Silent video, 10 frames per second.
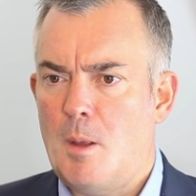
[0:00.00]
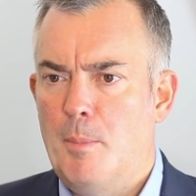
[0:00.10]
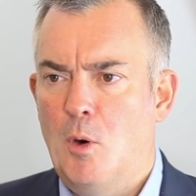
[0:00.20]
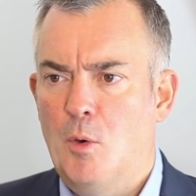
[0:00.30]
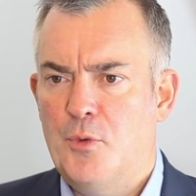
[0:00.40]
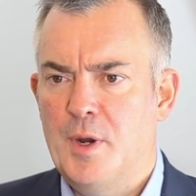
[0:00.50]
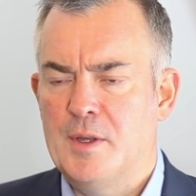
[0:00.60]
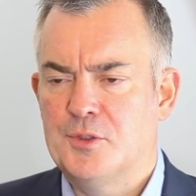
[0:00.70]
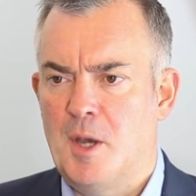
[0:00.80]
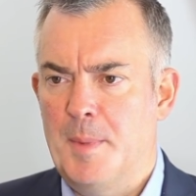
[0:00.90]
all three of
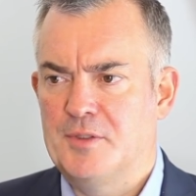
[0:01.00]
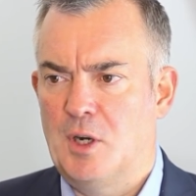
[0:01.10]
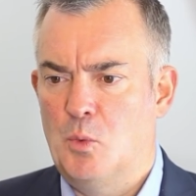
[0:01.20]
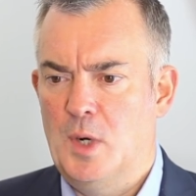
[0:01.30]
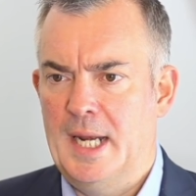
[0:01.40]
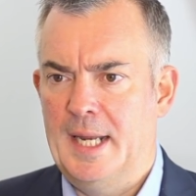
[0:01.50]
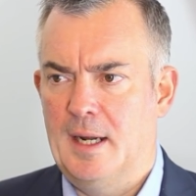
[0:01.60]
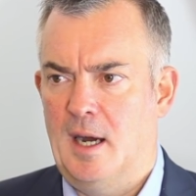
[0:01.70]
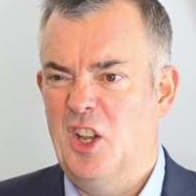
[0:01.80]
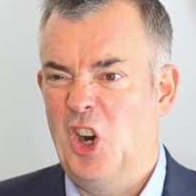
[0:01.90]
those companies are
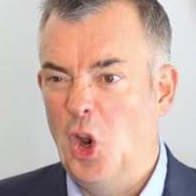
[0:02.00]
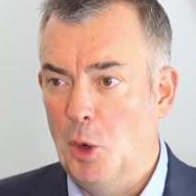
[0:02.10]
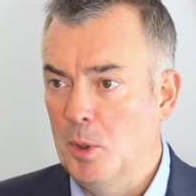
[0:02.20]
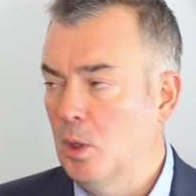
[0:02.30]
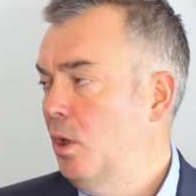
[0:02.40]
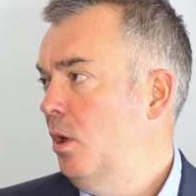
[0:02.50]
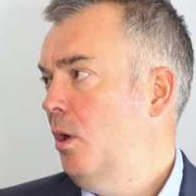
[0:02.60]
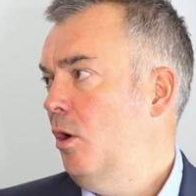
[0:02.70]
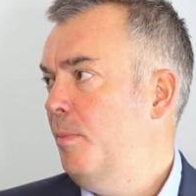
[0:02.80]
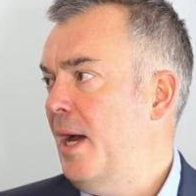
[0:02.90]
really either global
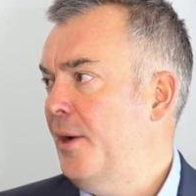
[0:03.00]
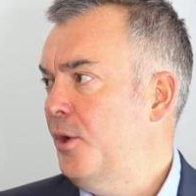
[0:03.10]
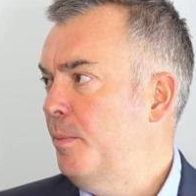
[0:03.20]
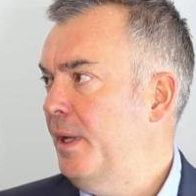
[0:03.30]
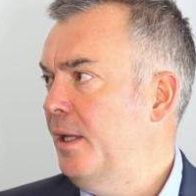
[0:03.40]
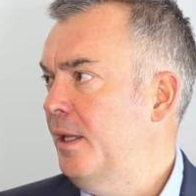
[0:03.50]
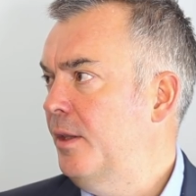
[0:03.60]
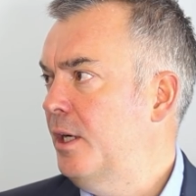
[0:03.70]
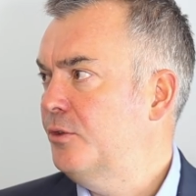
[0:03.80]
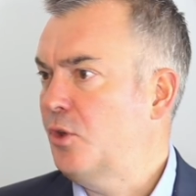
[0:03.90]
or pan-European in
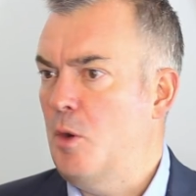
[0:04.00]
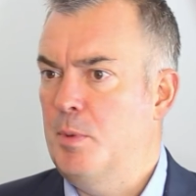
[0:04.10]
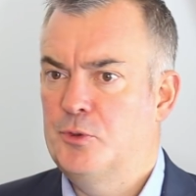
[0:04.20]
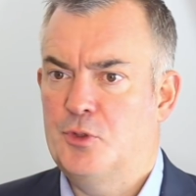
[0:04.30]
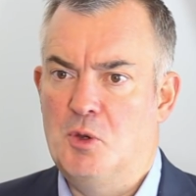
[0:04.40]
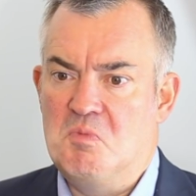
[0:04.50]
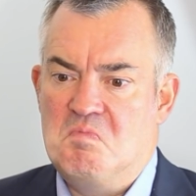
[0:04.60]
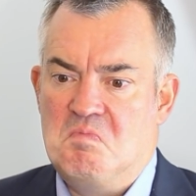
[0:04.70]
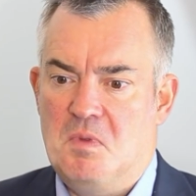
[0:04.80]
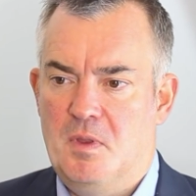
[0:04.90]
their scope. So
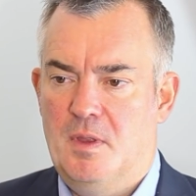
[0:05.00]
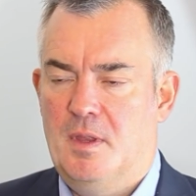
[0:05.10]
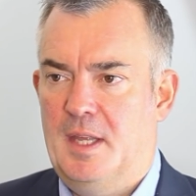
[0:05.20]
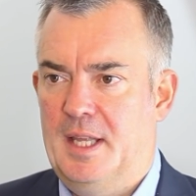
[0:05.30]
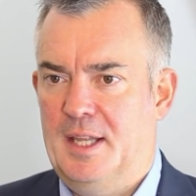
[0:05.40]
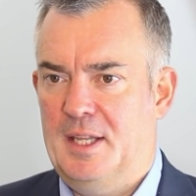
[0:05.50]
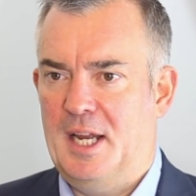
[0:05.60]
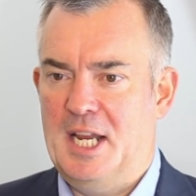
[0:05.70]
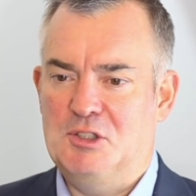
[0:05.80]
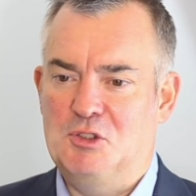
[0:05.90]

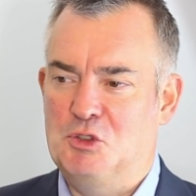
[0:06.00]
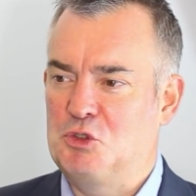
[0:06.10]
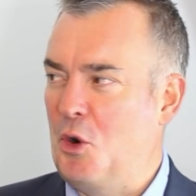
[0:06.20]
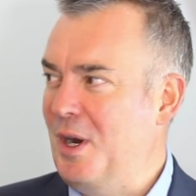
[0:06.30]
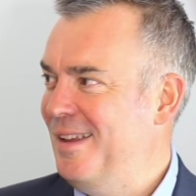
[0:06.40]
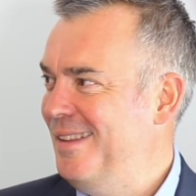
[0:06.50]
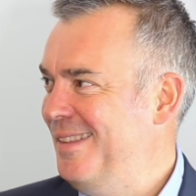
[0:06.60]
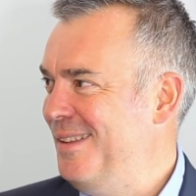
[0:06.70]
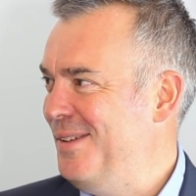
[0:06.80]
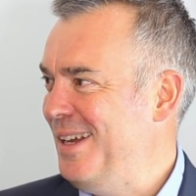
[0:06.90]
I guess it's historic,
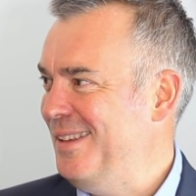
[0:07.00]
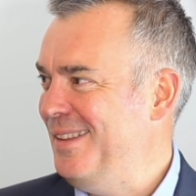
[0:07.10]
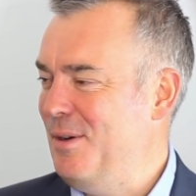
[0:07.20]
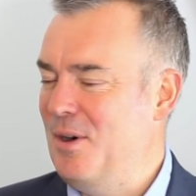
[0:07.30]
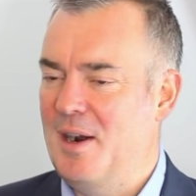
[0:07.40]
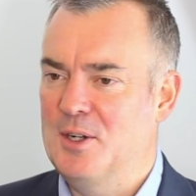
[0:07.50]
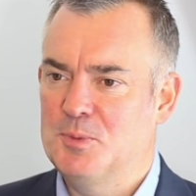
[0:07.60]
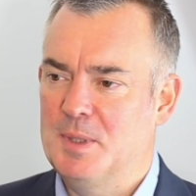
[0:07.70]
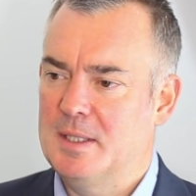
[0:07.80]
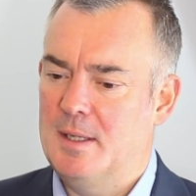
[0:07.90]
the fact that they were
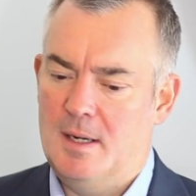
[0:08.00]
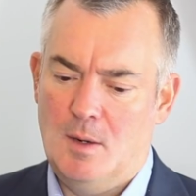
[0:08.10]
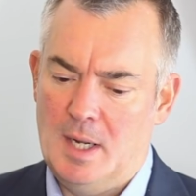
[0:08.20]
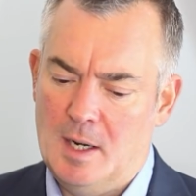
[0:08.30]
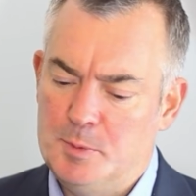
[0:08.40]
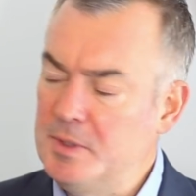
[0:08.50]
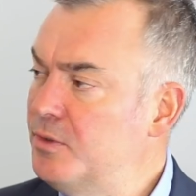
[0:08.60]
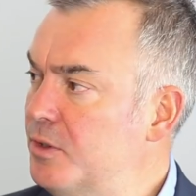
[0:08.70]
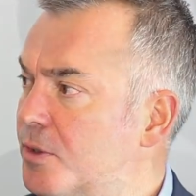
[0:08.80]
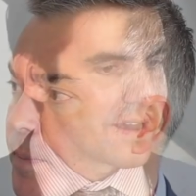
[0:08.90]
Irish, but they're not really Irish
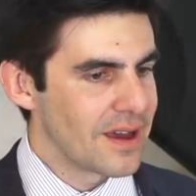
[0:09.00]
businesses.